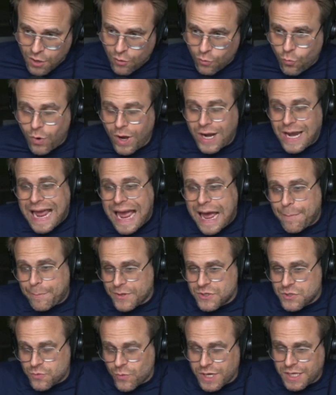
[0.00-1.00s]
What
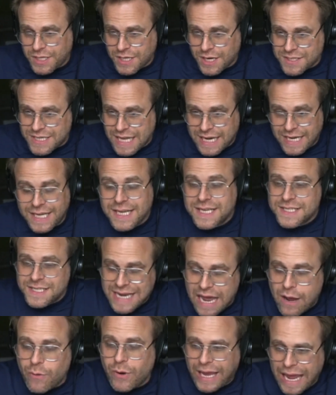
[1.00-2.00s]
happens when he does that? He is
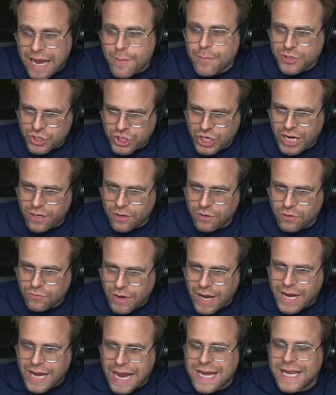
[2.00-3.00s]
now a cable channel, right?